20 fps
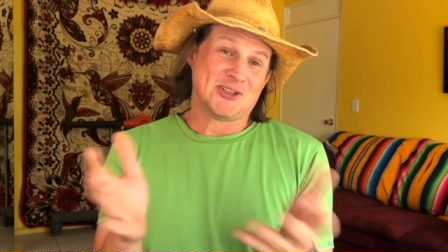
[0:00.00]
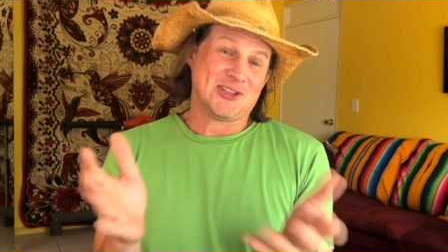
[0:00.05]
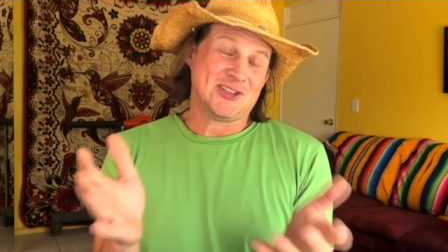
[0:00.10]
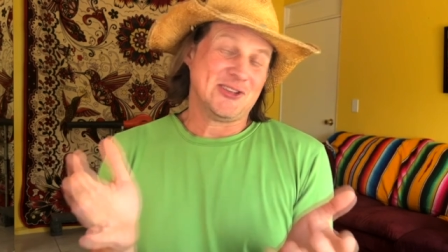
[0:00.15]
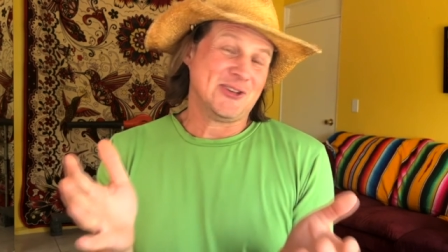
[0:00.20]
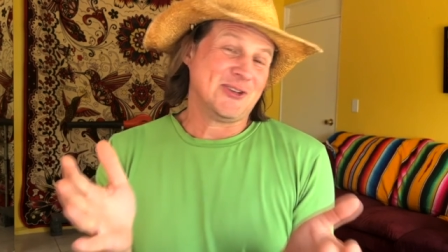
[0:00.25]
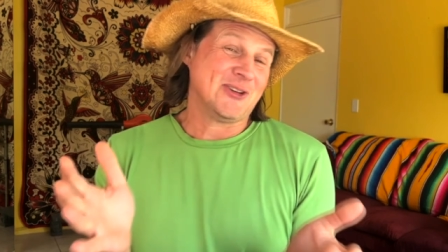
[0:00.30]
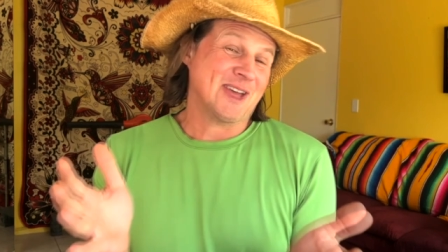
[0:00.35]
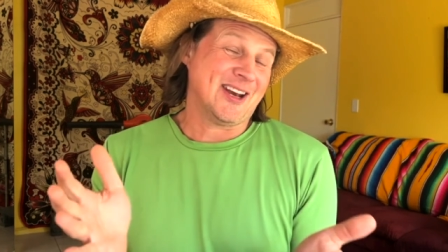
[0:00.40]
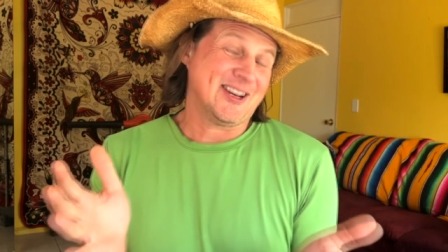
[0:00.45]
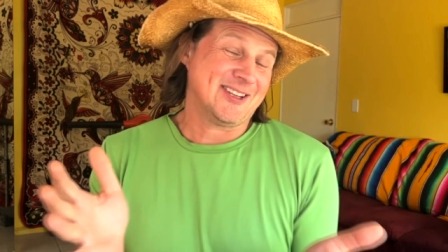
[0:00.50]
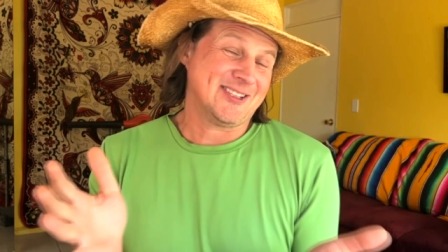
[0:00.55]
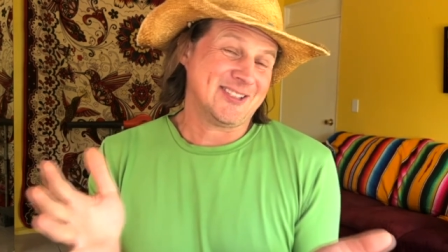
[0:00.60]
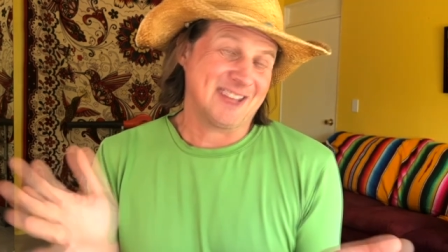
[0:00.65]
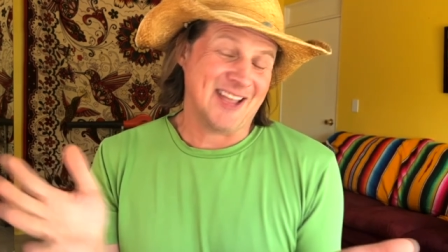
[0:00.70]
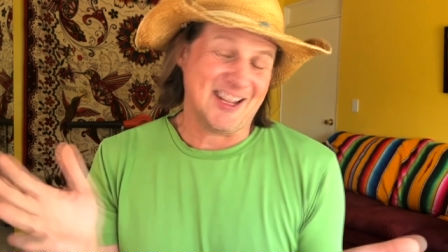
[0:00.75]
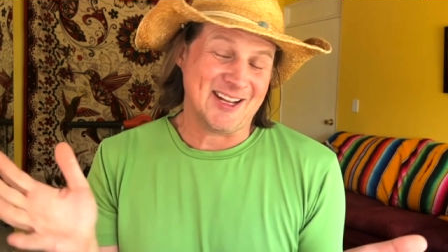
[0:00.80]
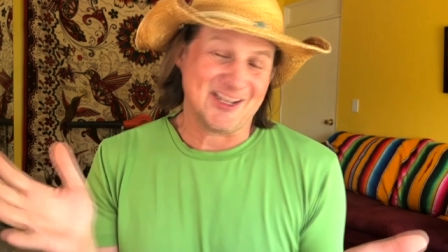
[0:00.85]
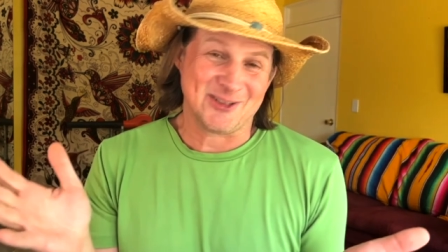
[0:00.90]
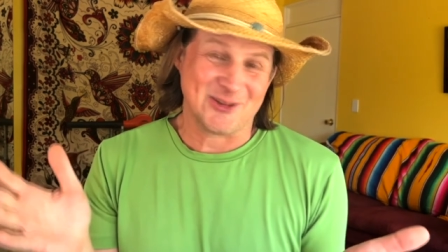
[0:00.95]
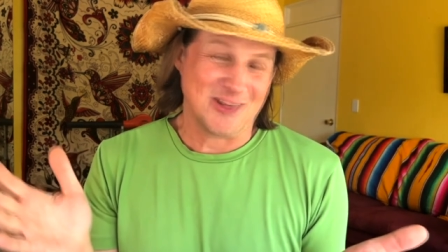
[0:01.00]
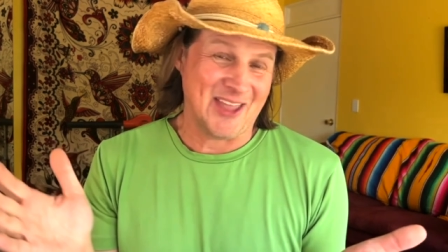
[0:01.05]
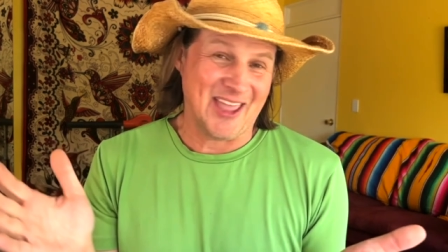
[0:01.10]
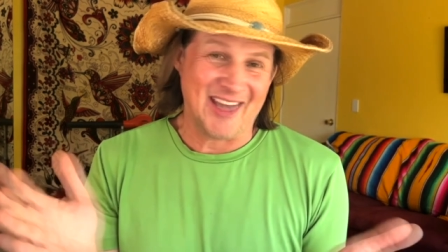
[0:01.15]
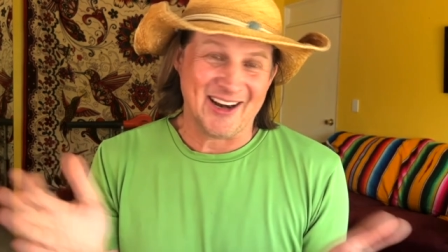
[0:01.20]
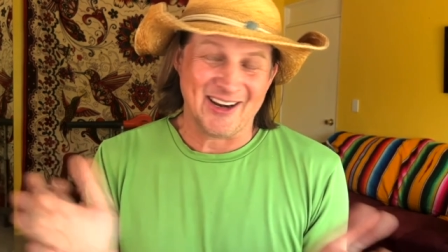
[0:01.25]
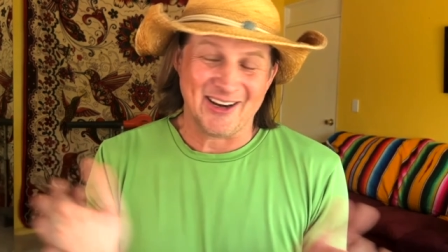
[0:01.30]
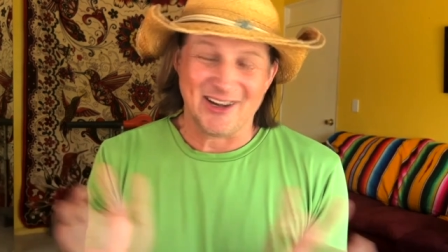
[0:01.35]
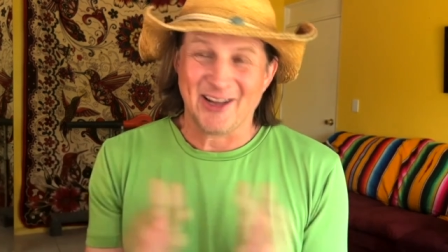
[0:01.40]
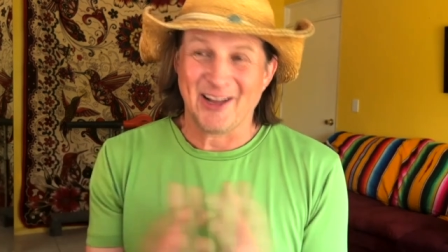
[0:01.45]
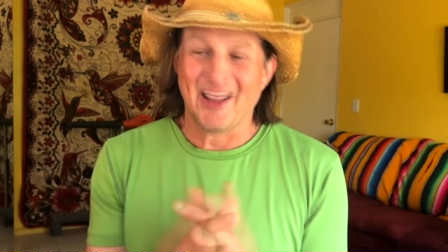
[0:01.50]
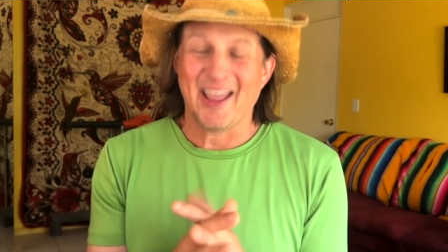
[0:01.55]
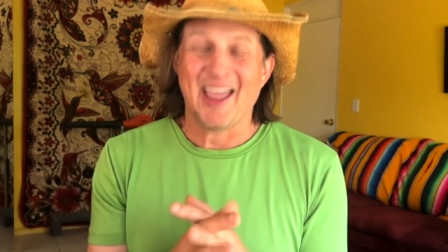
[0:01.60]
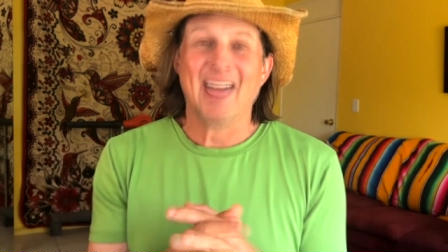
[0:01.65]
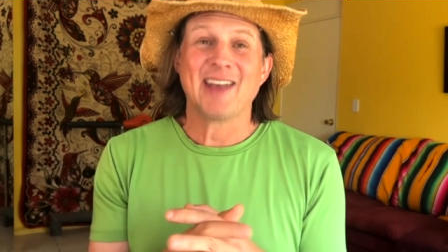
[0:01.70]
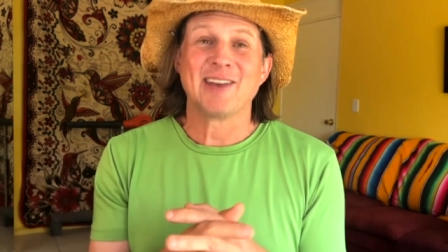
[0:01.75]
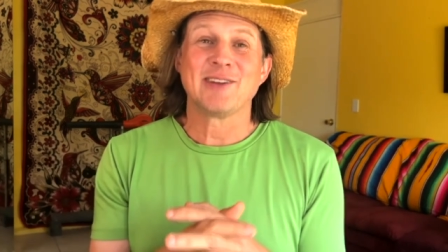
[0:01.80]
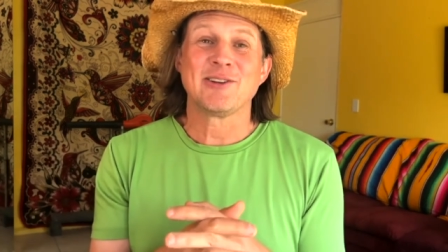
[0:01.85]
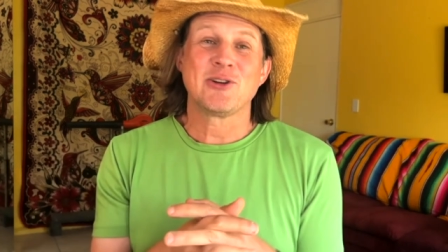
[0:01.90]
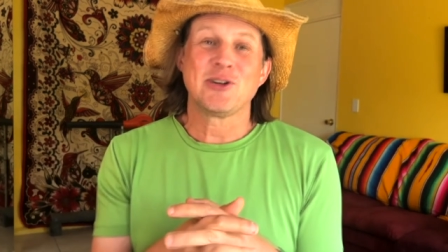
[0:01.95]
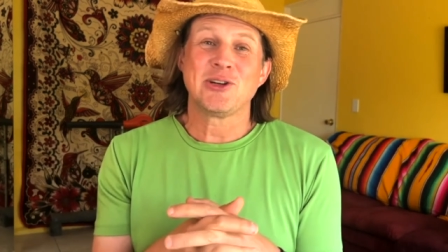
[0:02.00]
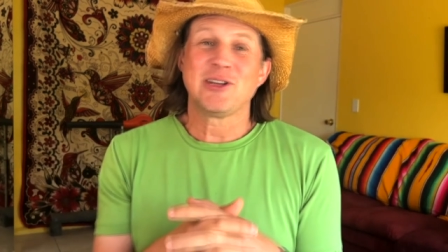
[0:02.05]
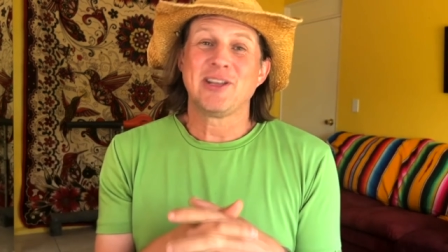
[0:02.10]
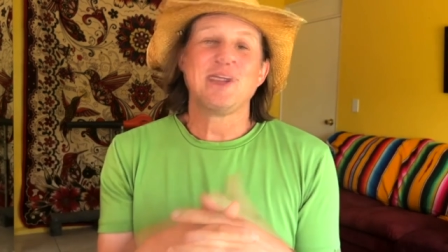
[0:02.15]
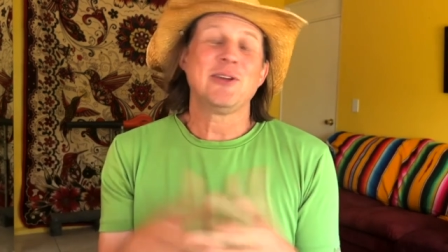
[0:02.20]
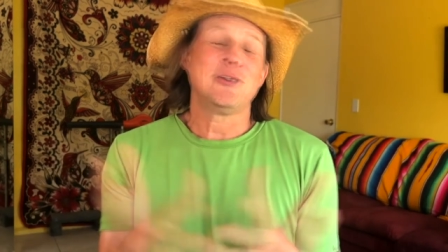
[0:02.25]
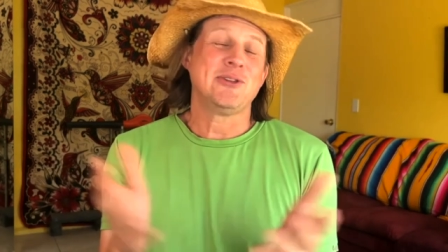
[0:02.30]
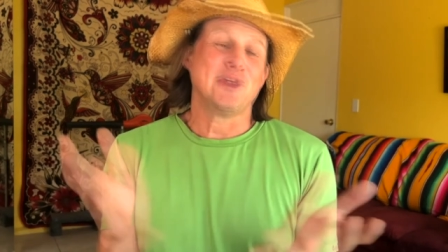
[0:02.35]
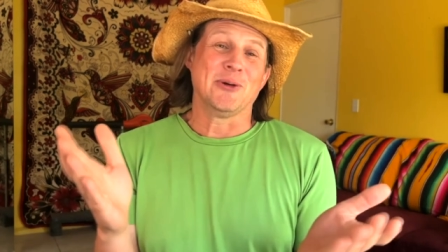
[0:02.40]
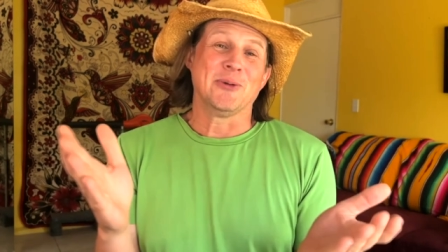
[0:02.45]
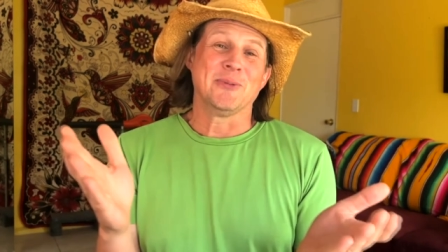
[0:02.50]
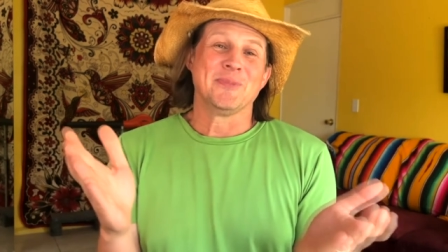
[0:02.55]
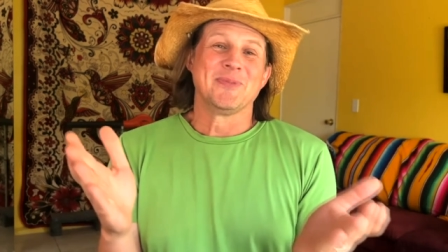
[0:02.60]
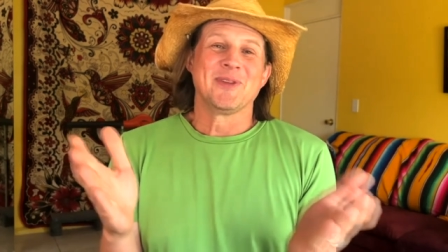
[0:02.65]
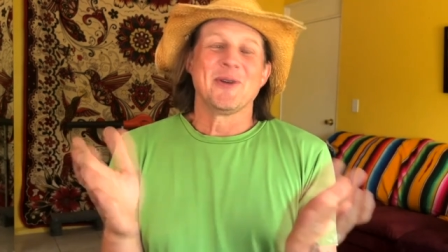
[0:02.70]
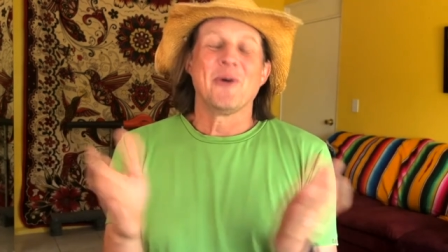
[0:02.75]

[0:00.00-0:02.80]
in the United States or Canada and could kill you